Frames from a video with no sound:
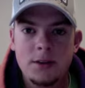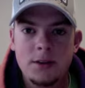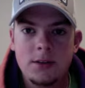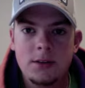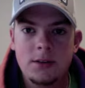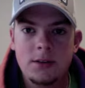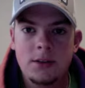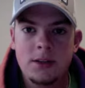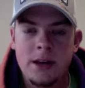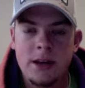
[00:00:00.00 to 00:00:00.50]

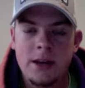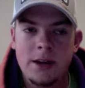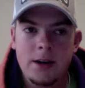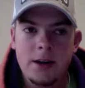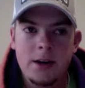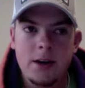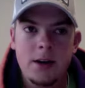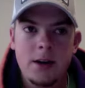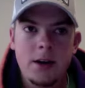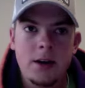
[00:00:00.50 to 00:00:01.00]
to
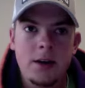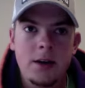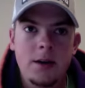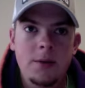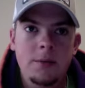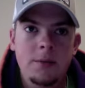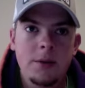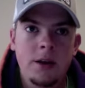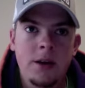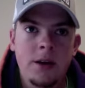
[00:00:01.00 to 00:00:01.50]
take,
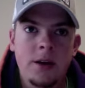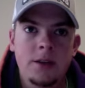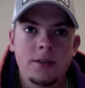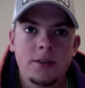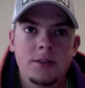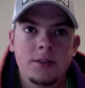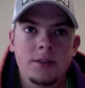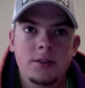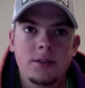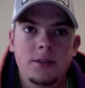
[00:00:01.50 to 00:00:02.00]

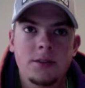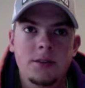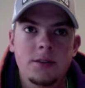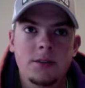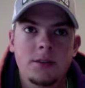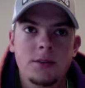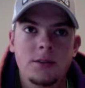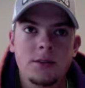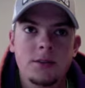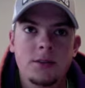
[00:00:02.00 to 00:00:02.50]
because
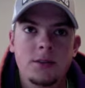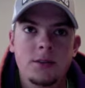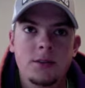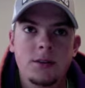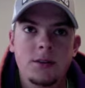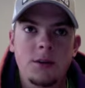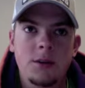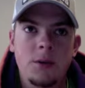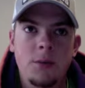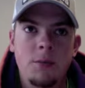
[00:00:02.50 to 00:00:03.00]

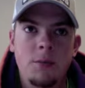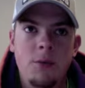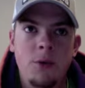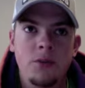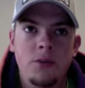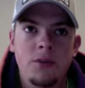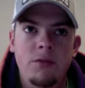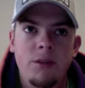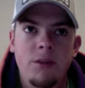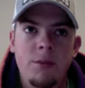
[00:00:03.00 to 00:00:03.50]

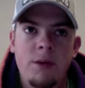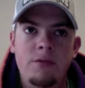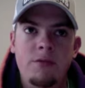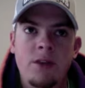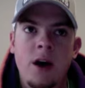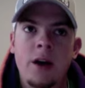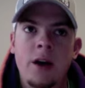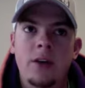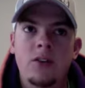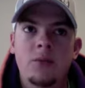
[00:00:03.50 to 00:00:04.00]
most of them have
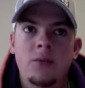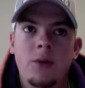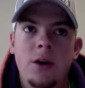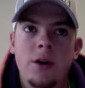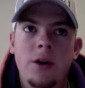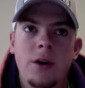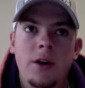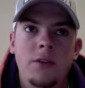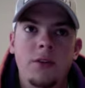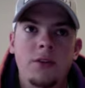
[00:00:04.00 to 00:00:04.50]
not
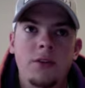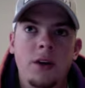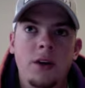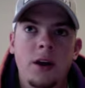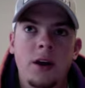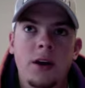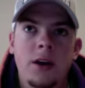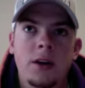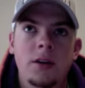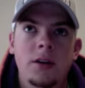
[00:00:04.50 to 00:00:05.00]
experienced
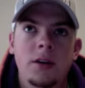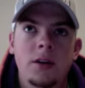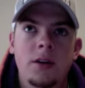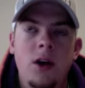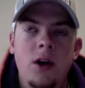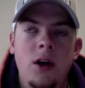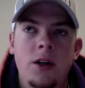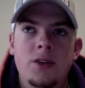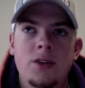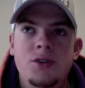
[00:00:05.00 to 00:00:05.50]
a
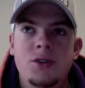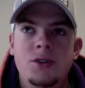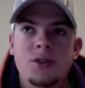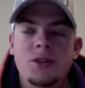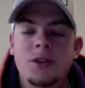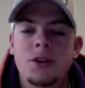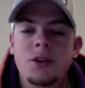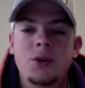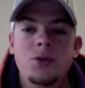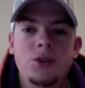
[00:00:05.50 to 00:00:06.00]
college
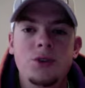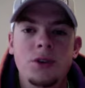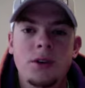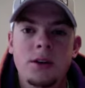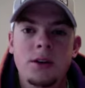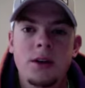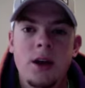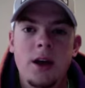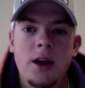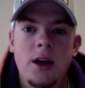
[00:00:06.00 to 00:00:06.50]

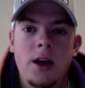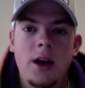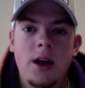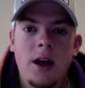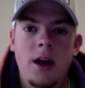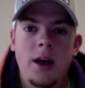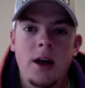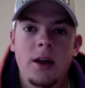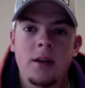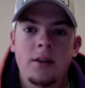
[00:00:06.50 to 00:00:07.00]
institution,
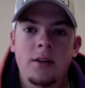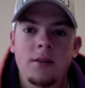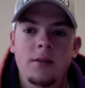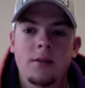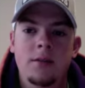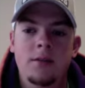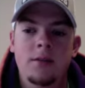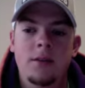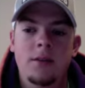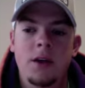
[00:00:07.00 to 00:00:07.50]

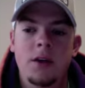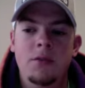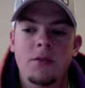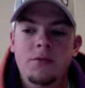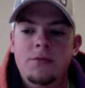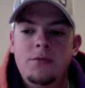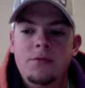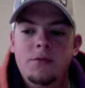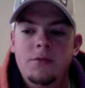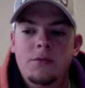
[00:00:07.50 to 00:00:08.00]
and
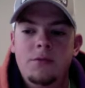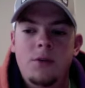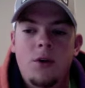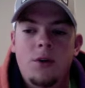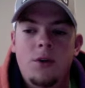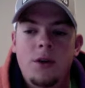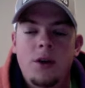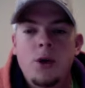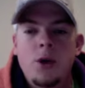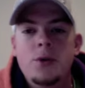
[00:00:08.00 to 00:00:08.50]

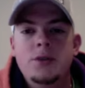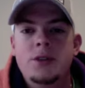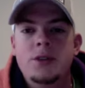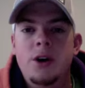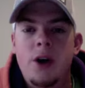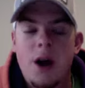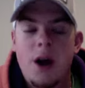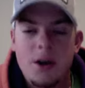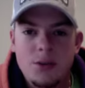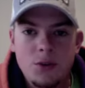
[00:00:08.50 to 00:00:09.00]
all they know is
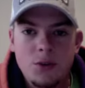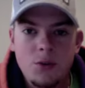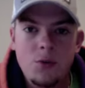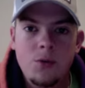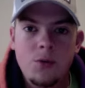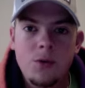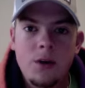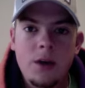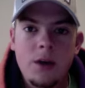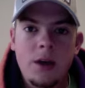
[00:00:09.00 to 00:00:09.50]
their high
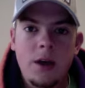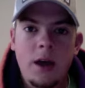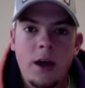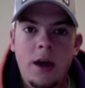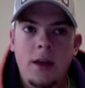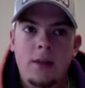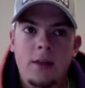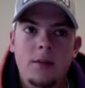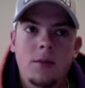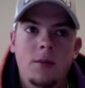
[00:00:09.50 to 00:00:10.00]
school,
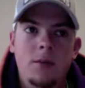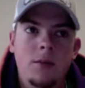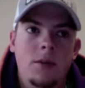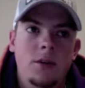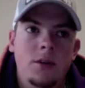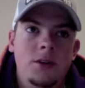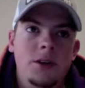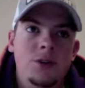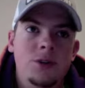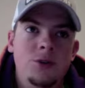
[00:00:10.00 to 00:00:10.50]
and
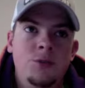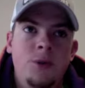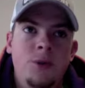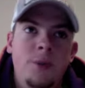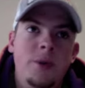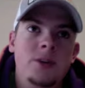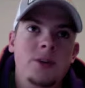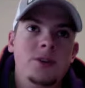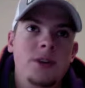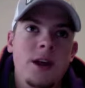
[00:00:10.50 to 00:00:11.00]
the teacher
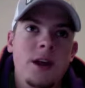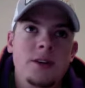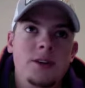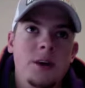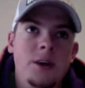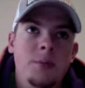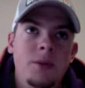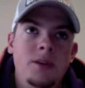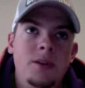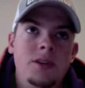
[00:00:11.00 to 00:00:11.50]
pretty much stands
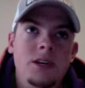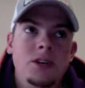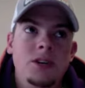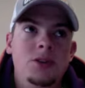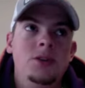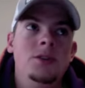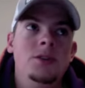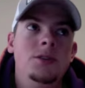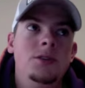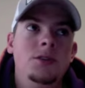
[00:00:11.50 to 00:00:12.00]
up and
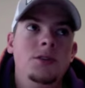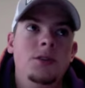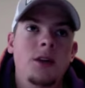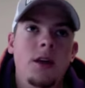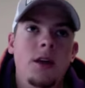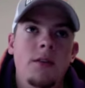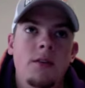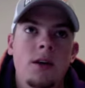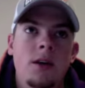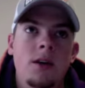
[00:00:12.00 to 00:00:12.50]
teaches,
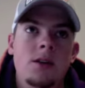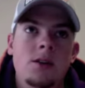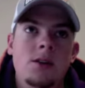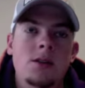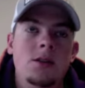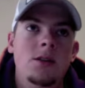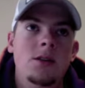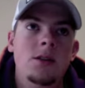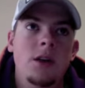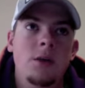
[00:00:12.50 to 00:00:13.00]
and
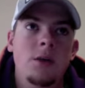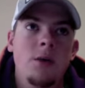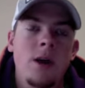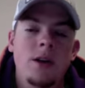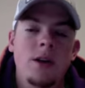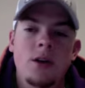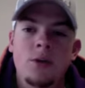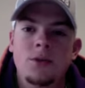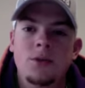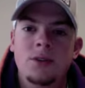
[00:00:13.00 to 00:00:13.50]
then they
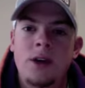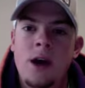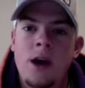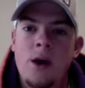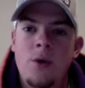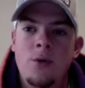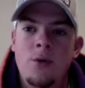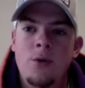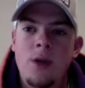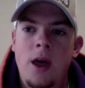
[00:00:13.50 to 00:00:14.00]
write notes
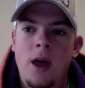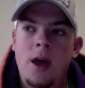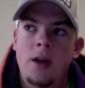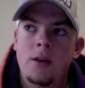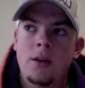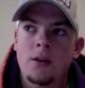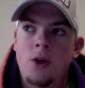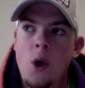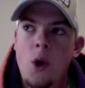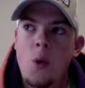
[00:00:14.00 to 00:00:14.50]
down
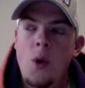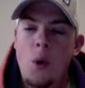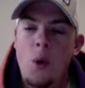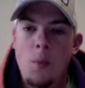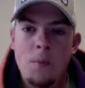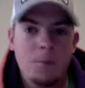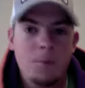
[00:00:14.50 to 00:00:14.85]
and go home.